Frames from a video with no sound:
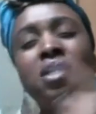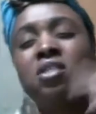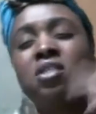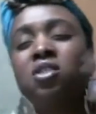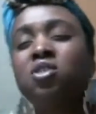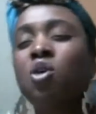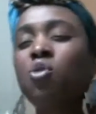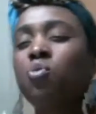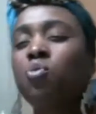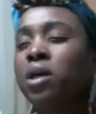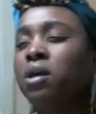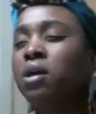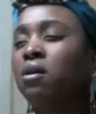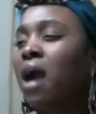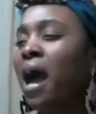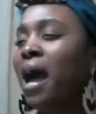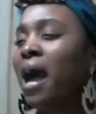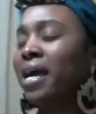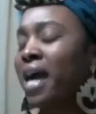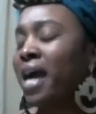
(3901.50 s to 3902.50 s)
it's so
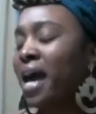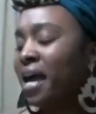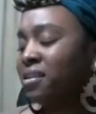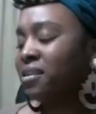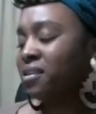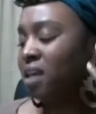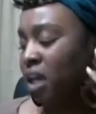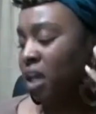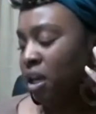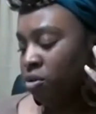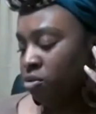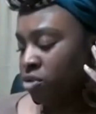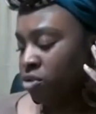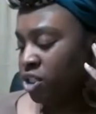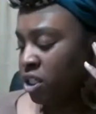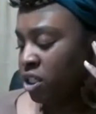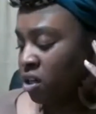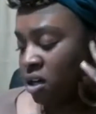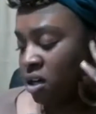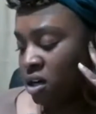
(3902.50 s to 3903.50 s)
weird. I got the
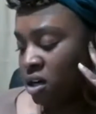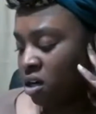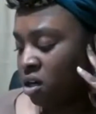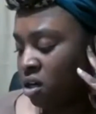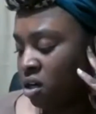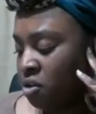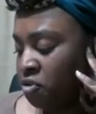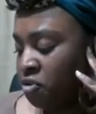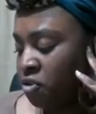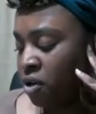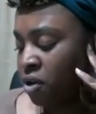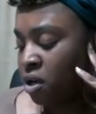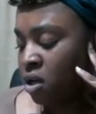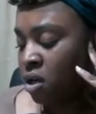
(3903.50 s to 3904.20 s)
energy of